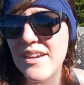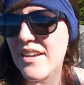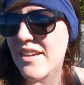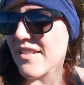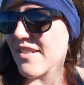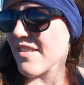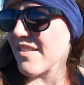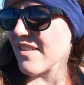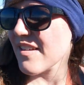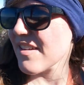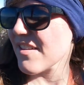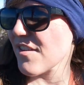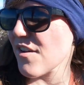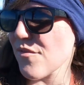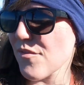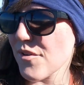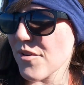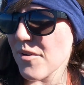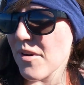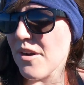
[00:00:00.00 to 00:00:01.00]
It's
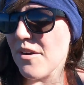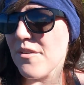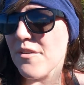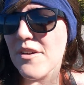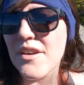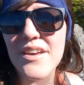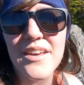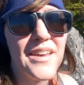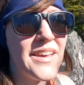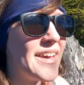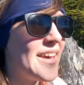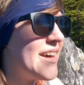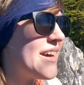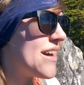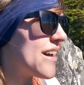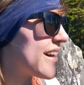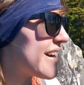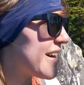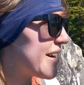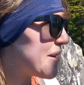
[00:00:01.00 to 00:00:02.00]
overgrown,
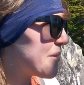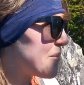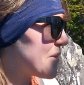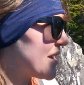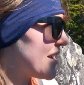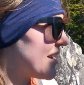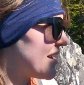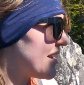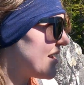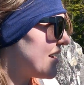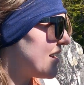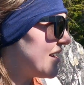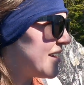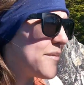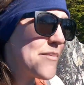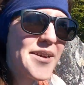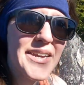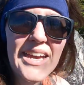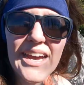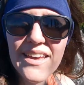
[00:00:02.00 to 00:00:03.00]

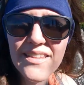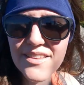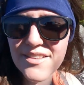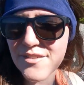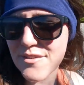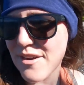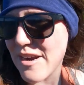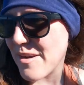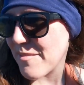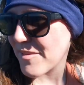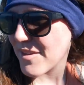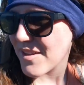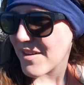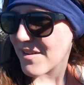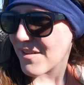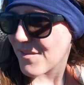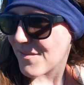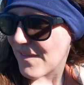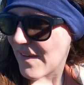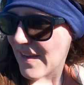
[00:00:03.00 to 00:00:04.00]
but yeah, the scrambling
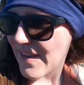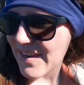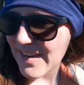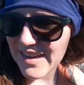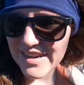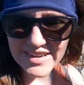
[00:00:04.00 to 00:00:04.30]
is fun,